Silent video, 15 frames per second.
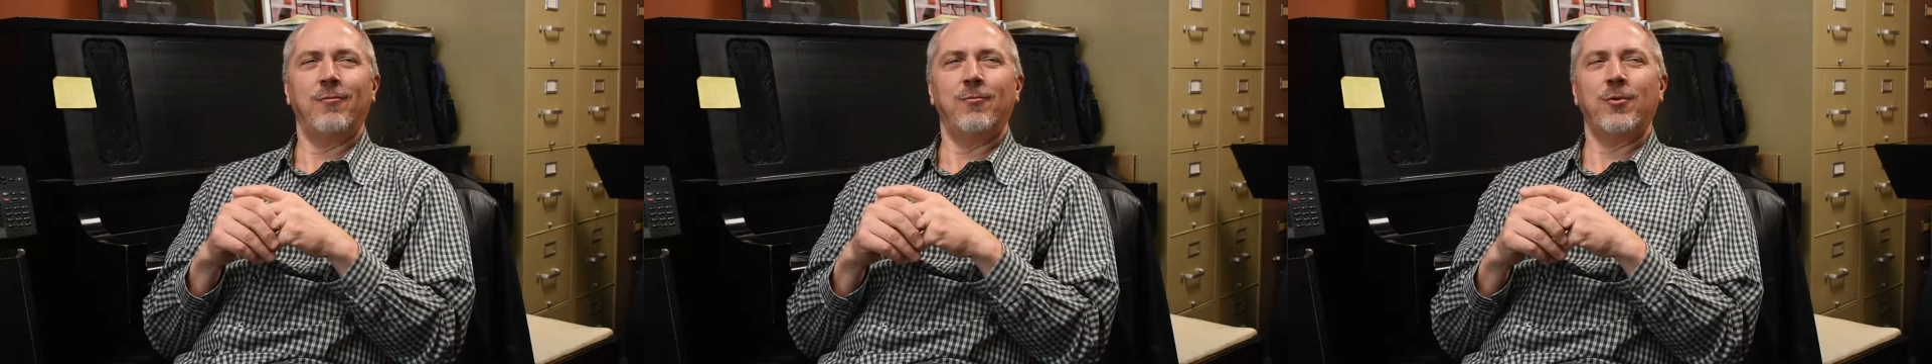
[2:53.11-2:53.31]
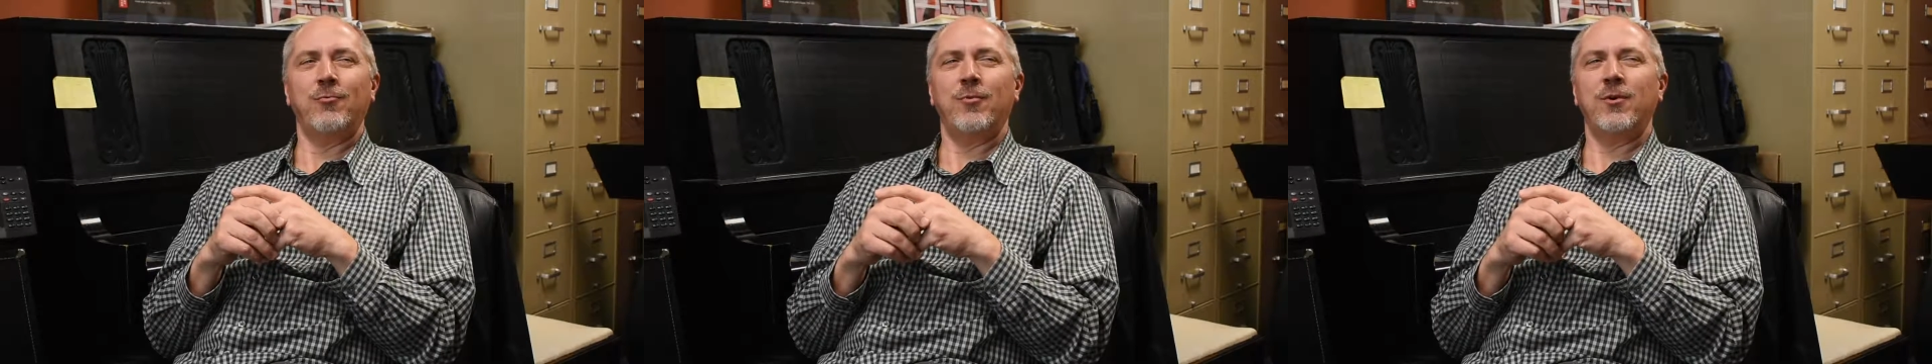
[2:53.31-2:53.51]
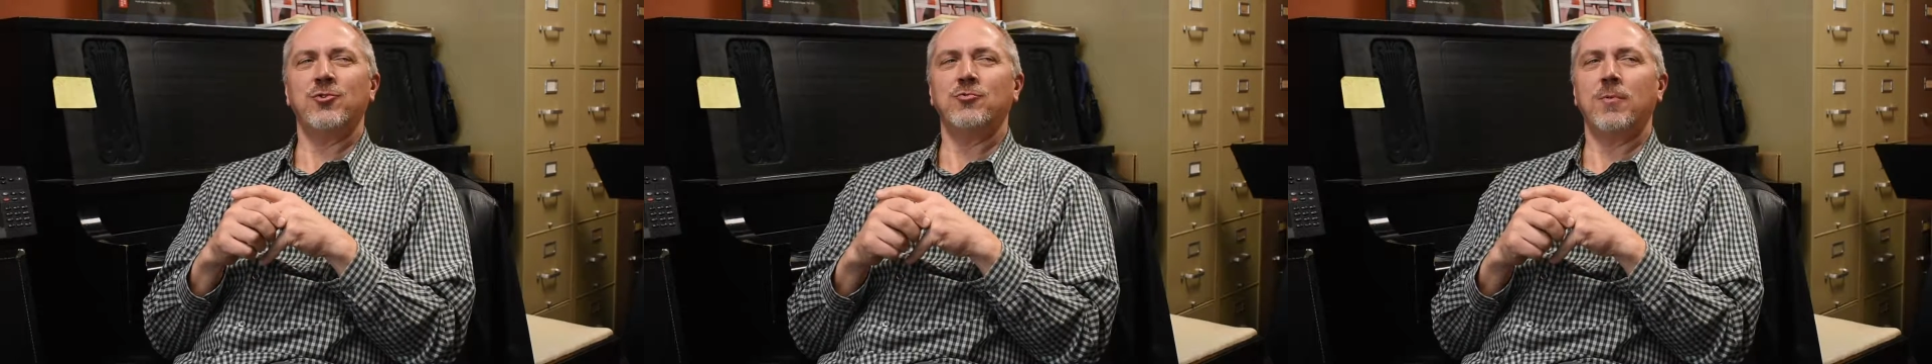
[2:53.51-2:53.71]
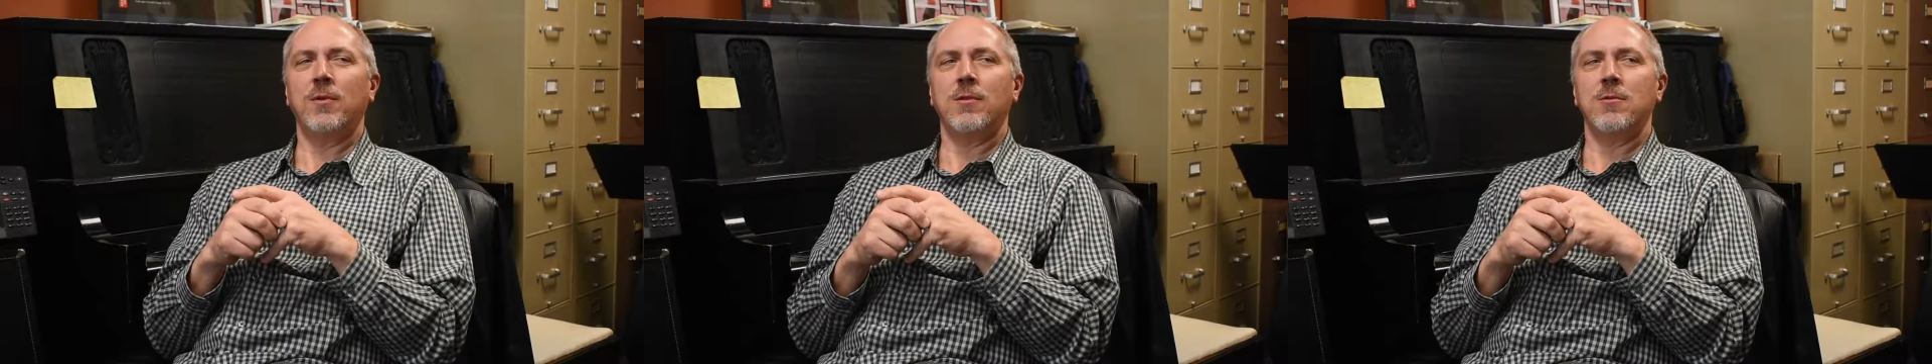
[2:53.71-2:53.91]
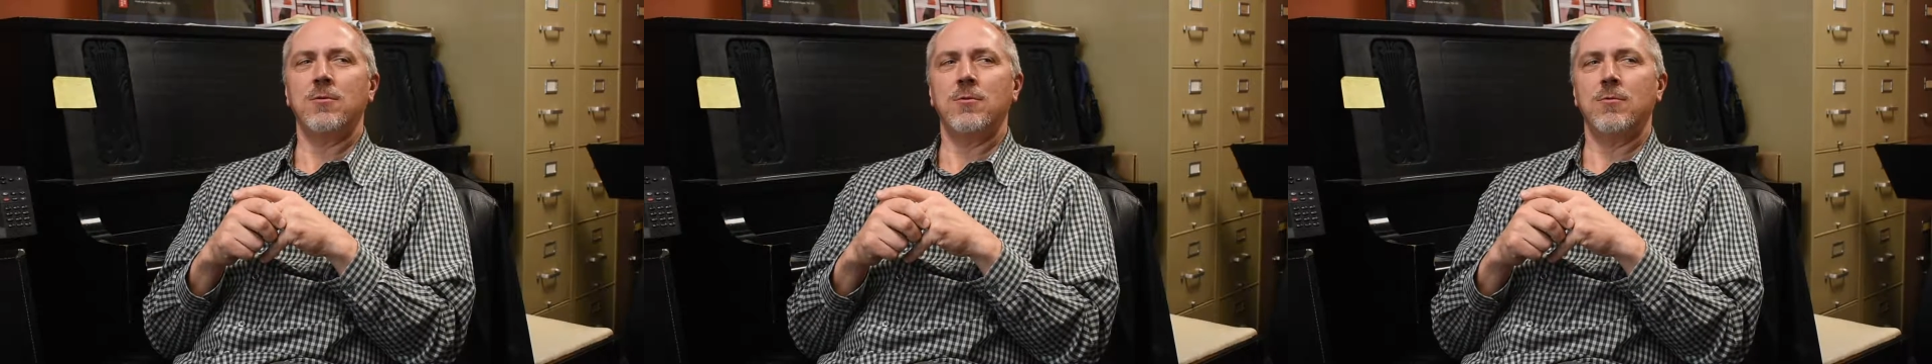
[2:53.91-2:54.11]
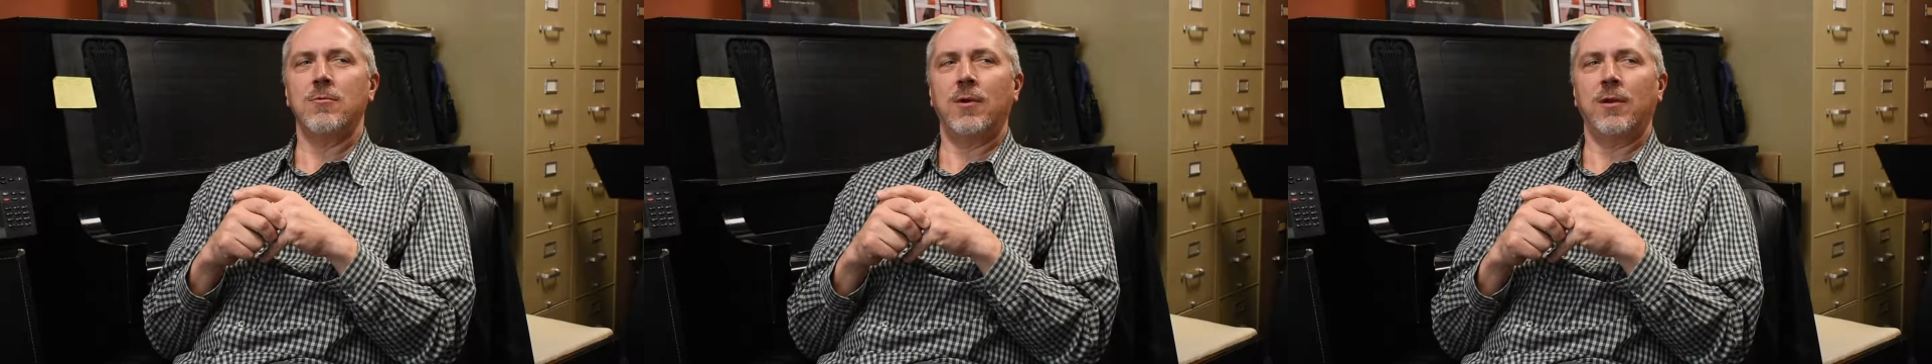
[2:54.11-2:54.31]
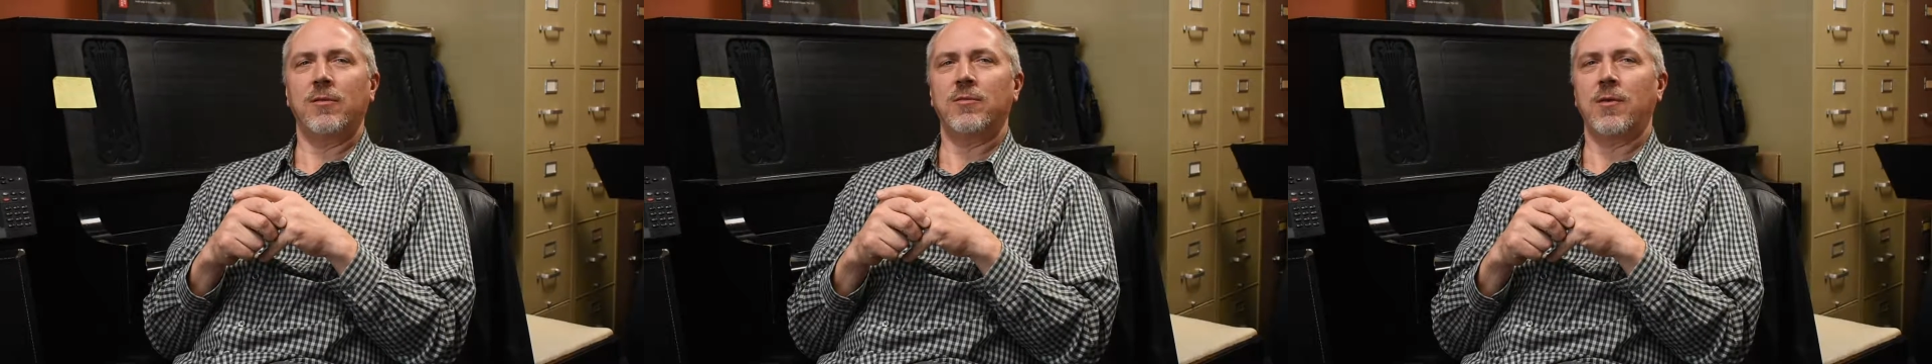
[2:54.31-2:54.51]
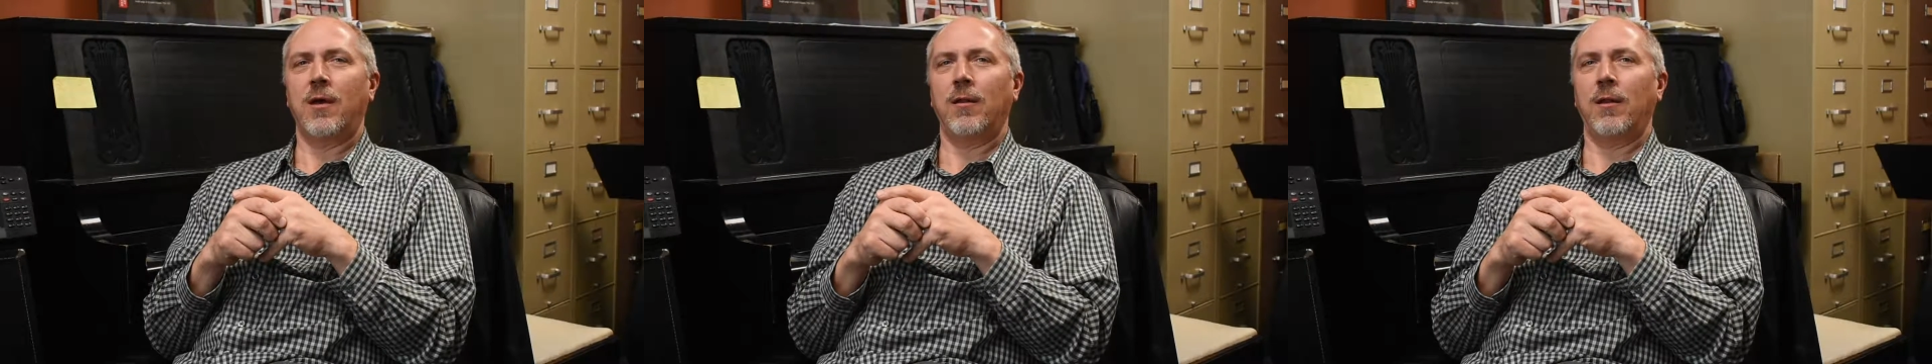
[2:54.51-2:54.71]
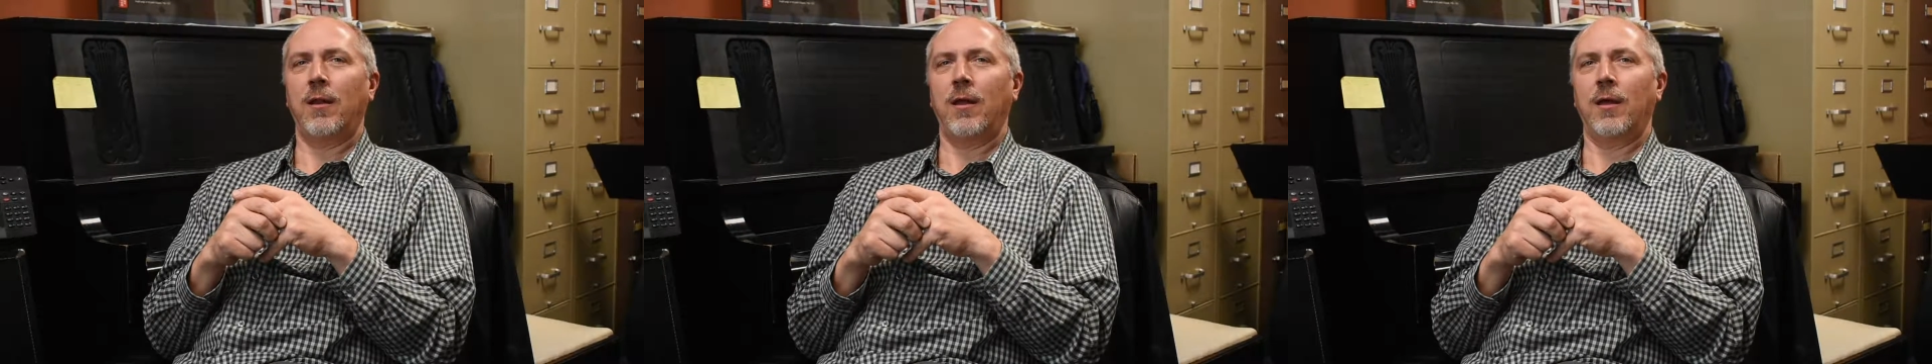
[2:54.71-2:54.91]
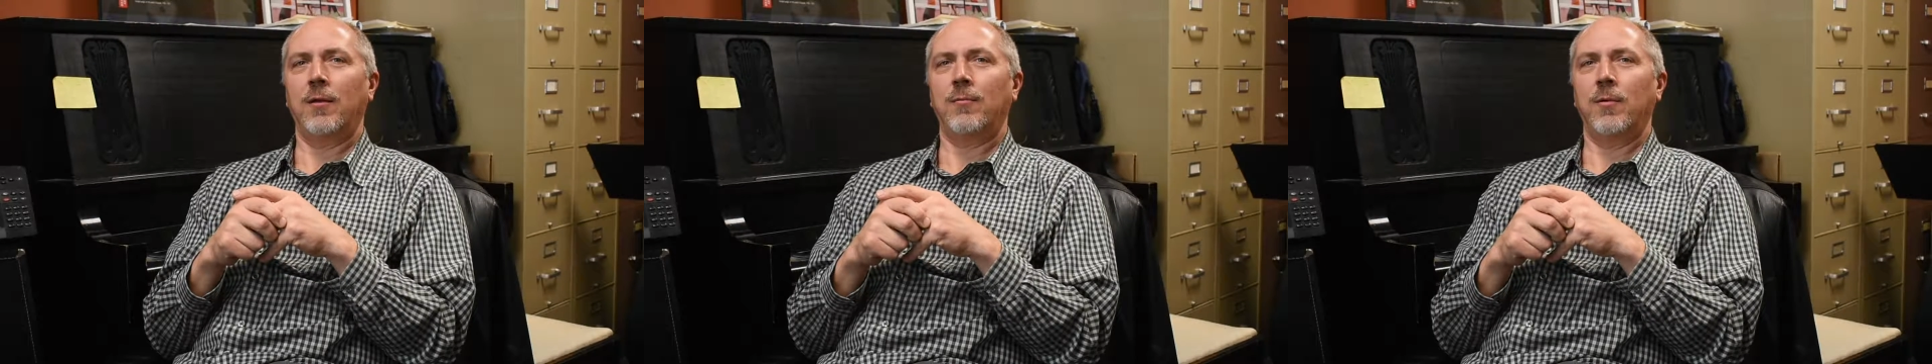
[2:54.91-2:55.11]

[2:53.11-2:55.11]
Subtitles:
We wish we knew what it sounded like,